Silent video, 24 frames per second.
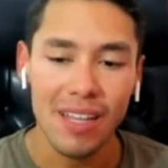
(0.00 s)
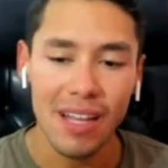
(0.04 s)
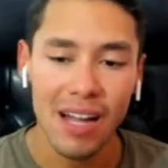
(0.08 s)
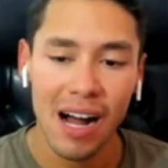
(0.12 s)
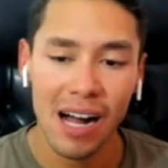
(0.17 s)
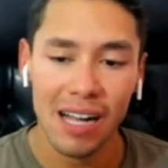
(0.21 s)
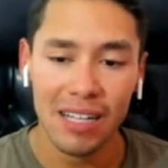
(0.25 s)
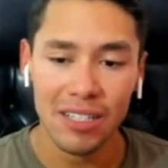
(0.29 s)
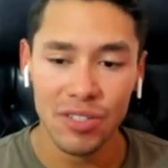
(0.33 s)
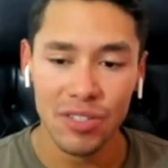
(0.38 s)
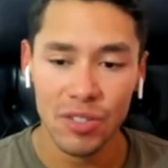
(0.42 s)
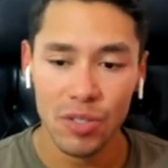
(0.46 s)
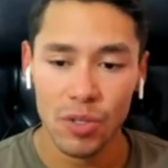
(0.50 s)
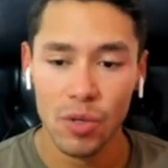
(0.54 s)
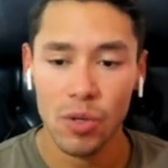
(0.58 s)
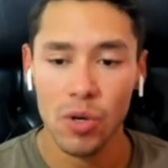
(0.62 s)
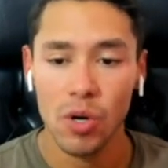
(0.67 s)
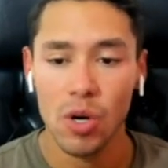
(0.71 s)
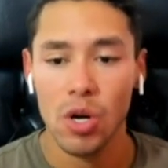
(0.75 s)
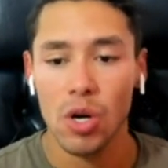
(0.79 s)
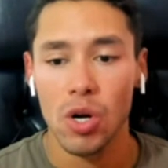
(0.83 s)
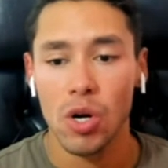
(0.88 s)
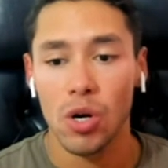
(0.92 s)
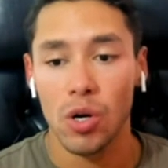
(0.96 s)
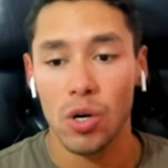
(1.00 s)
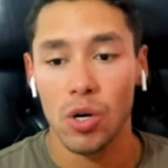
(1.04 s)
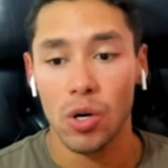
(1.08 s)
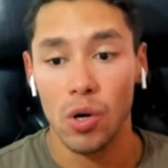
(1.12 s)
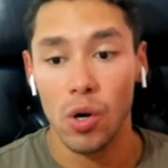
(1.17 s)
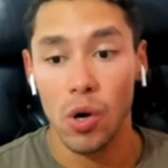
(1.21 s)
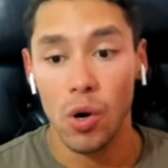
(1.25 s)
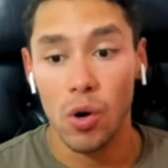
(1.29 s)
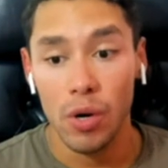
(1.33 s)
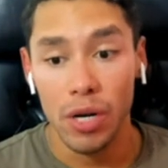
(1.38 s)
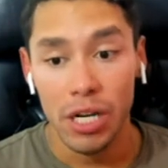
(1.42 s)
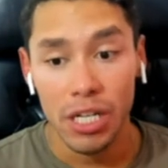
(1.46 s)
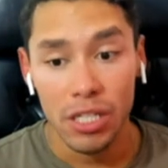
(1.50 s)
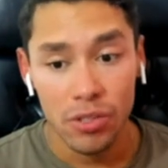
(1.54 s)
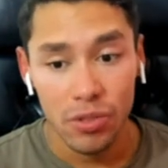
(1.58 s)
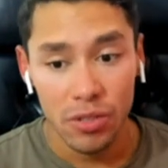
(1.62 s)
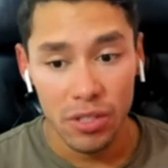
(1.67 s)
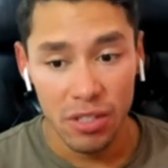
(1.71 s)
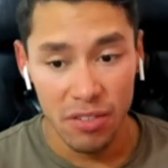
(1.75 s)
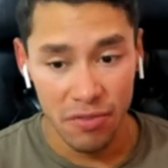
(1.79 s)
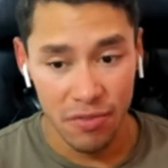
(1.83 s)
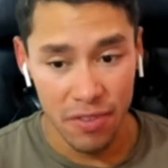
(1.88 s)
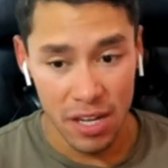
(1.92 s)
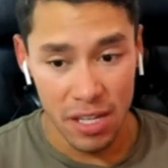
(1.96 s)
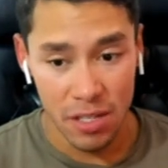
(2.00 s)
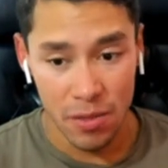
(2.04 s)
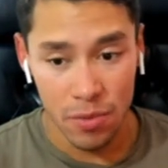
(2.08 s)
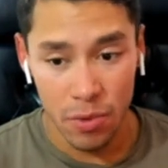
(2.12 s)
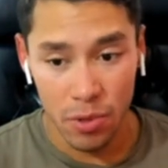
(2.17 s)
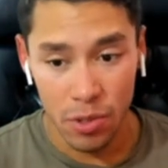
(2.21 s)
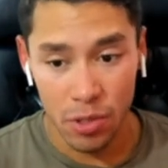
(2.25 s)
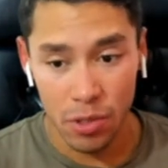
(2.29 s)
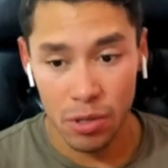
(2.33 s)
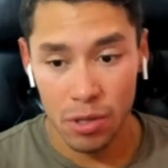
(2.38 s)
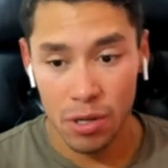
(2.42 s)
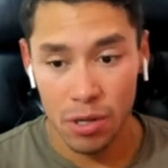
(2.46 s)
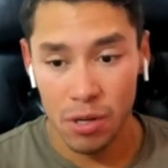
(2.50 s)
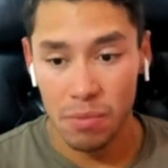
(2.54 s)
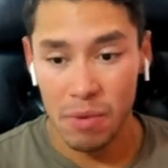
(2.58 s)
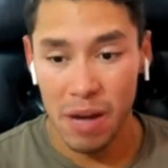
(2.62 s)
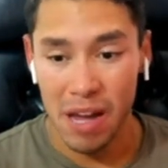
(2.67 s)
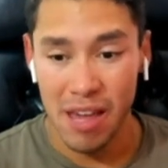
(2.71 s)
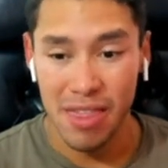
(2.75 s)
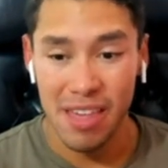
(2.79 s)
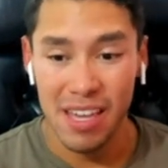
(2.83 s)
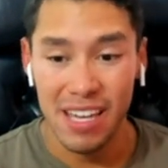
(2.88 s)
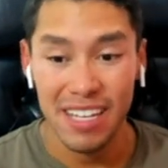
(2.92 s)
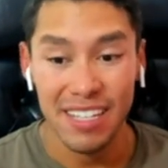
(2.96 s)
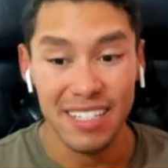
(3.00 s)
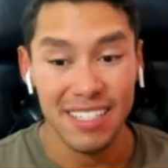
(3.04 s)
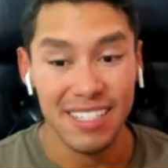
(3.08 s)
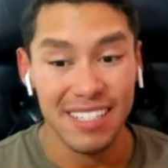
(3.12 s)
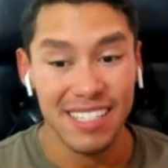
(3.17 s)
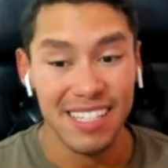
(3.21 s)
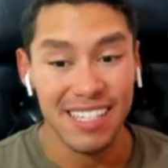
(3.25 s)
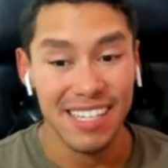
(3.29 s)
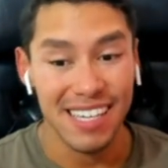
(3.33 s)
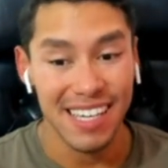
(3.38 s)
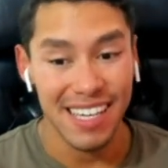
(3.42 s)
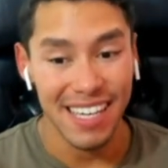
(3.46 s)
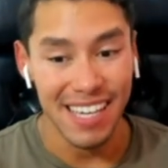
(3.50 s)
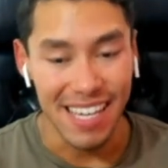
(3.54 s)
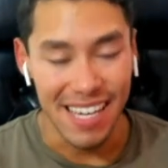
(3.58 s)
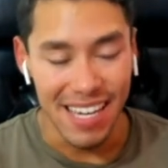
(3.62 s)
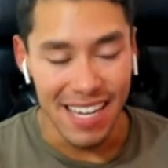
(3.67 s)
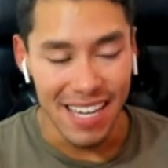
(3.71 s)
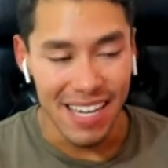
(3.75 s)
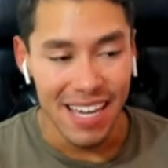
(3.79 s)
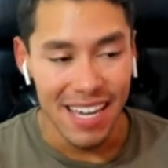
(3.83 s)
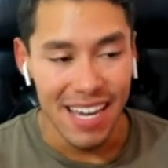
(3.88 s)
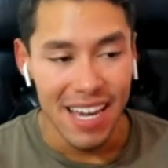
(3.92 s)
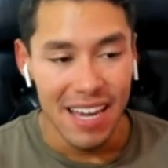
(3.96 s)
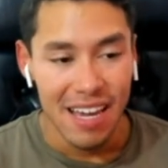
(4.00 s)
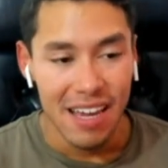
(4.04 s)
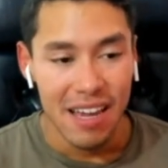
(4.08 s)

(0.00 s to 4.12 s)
Also, going into the Facebook group, I think it's key.